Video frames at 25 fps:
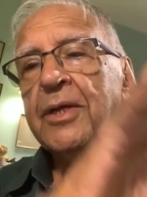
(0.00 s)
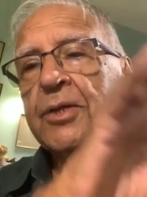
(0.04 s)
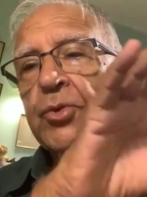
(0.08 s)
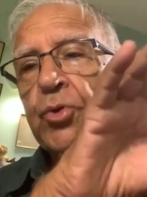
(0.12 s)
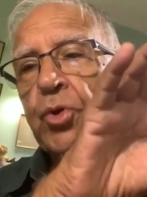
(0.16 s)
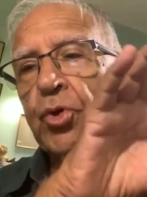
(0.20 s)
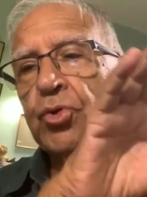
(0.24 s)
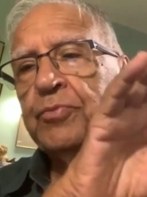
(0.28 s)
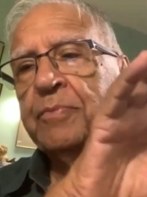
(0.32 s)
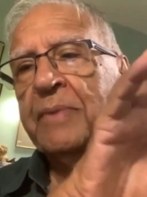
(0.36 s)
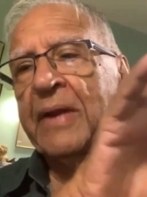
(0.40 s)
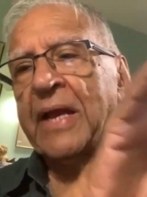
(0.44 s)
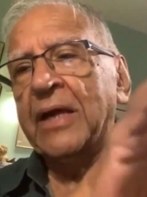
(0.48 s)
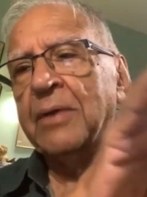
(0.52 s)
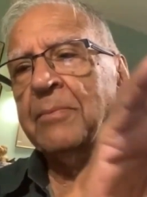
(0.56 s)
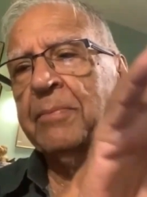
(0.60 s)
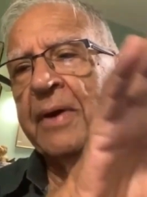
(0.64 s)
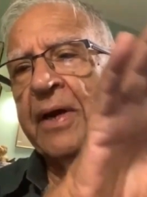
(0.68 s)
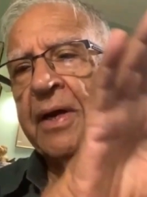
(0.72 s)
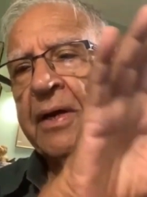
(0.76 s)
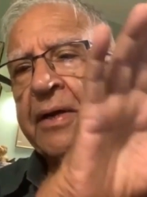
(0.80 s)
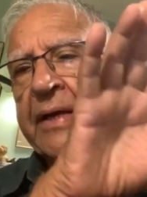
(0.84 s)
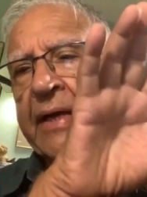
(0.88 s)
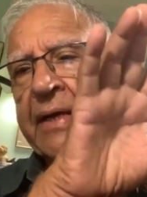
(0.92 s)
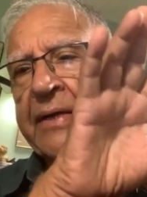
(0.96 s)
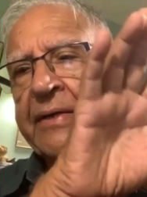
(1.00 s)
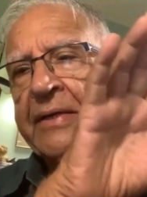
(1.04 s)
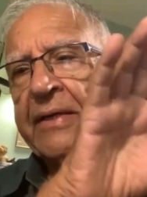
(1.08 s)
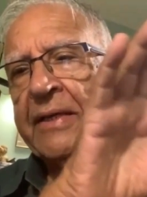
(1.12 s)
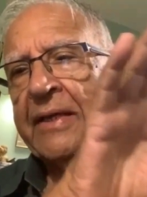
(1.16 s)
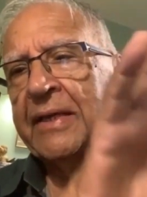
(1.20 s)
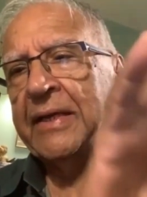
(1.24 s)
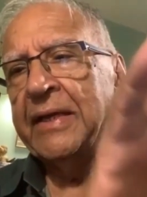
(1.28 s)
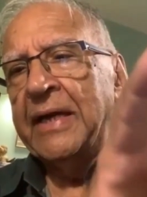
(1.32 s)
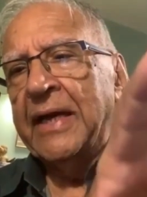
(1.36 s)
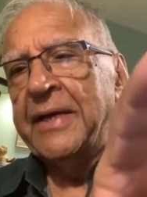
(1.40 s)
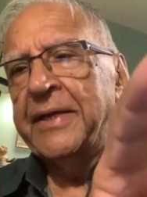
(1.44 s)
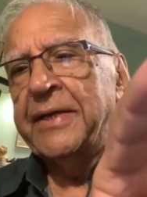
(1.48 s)
Those black buck and
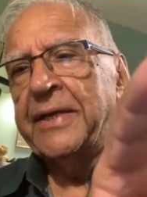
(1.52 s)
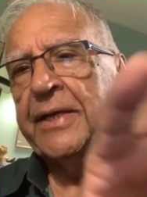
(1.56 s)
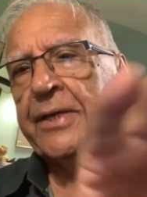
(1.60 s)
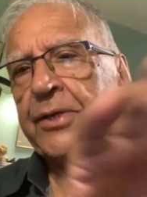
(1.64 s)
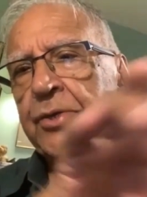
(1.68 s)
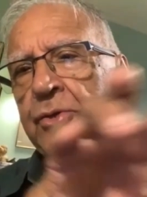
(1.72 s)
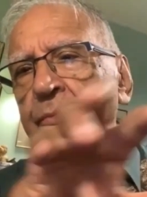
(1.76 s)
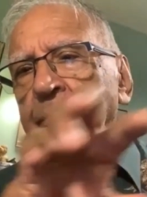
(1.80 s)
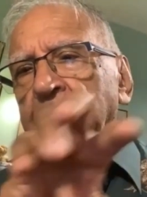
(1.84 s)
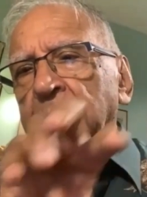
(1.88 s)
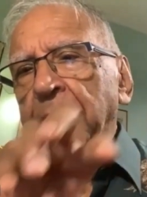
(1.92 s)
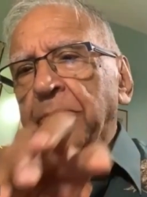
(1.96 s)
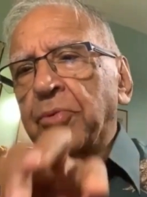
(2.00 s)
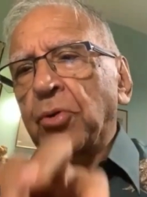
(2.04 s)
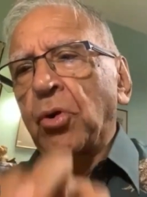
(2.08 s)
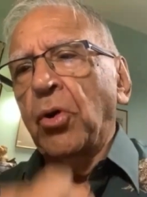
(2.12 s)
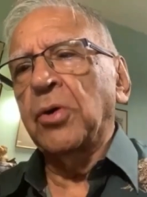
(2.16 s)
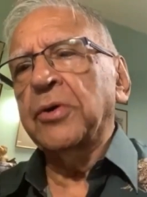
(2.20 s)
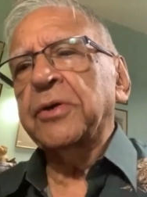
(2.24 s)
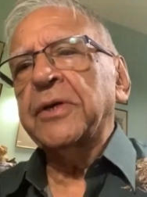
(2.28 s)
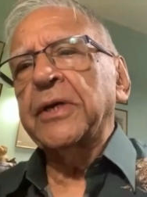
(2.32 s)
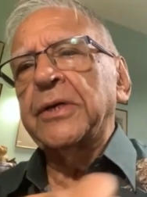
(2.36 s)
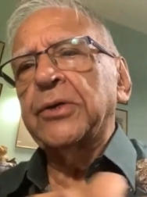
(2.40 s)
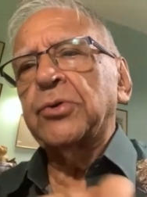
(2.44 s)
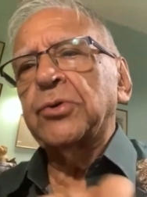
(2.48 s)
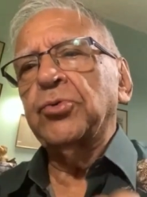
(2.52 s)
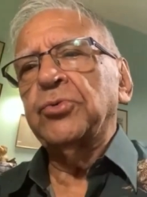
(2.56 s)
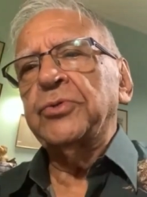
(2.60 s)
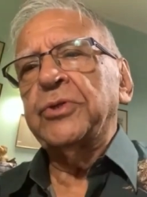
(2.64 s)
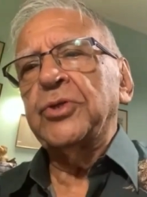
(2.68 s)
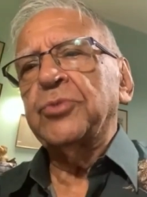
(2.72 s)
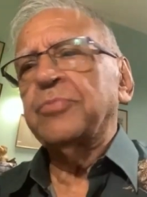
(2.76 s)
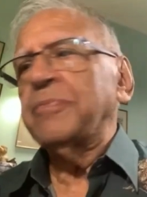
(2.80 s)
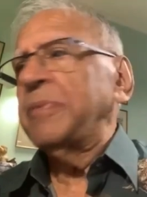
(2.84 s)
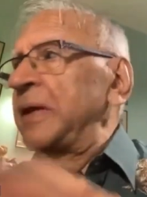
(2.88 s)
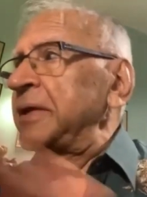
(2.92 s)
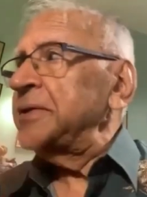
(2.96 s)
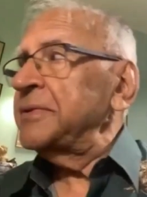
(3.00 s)
nilgai need to be brought into
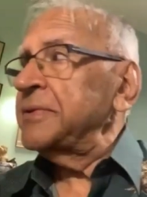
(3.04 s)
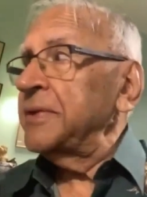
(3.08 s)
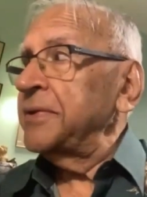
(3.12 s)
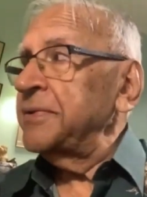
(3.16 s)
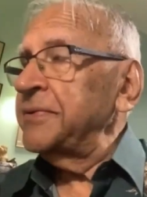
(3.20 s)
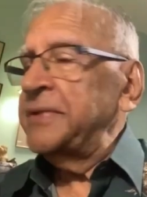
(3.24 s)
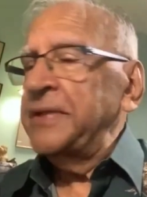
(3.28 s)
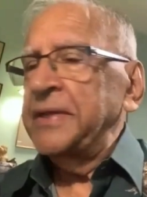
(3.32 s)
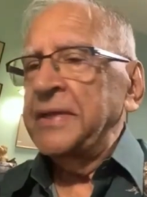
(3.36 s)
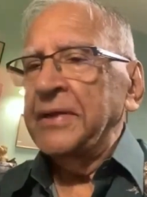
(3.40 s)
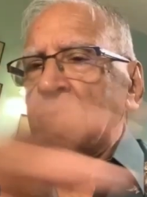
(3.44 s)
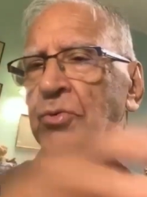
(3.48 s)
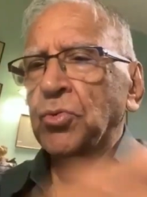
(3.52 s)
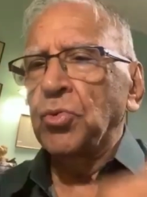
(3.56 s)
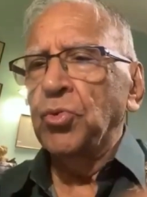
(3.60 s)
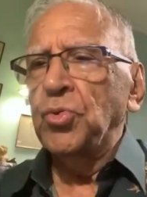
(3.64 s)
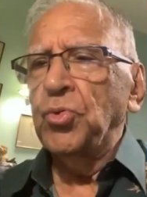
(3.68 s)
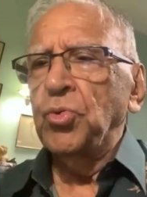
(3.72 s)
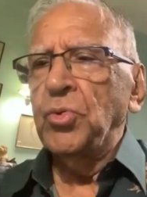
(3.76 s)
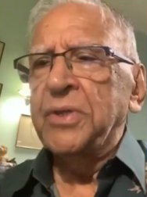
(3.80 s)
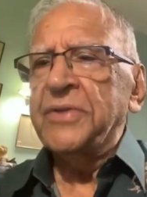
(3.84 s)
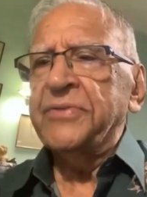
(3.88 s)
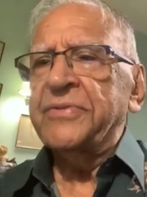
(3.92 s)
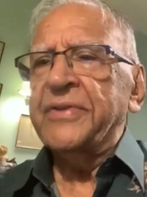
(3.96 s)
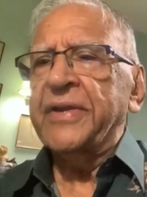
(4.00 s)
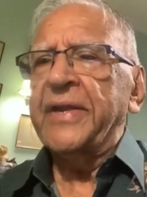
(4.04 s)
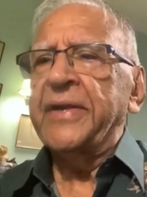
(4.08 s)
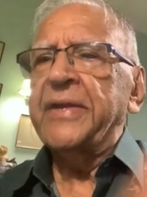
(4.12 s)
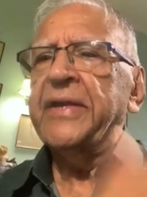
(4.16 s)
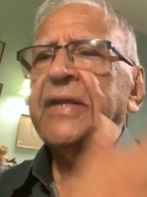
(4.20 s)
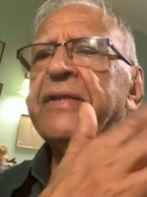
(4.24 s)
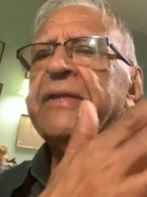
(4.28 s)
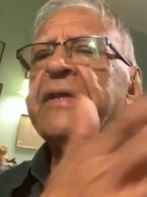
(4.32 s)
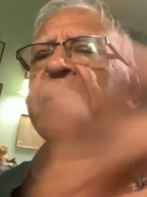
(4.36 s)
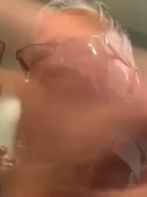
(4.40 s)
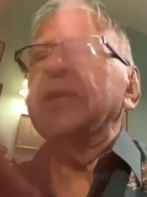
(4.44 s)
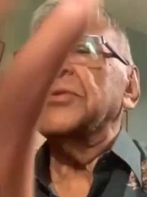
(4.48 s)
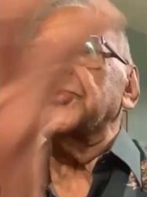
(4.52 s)
these places. The Kuno is
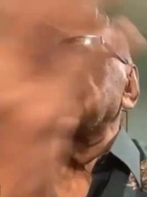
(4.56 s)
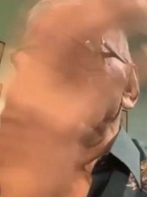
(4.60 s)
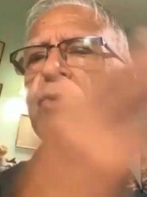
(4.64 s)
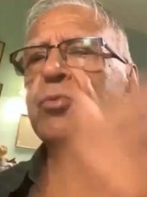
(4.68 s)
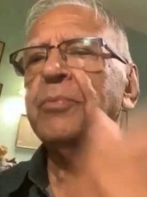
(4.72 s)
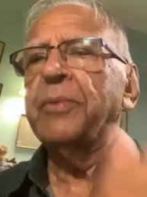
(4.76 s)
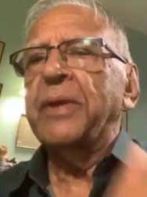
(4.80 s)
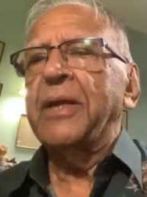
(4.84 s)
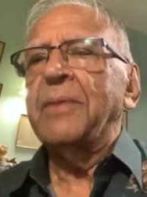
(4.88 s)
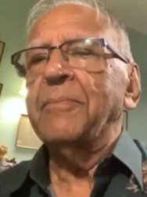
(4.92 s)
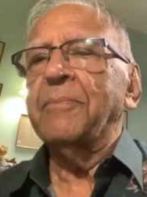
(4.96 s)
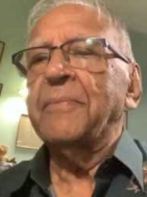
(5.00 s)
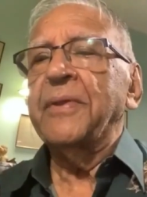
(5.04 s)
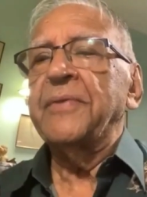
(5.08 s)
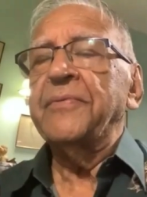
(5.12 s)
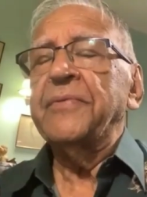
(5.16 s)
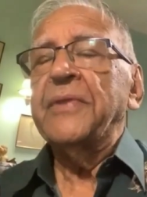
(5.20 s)
ready. There are so many.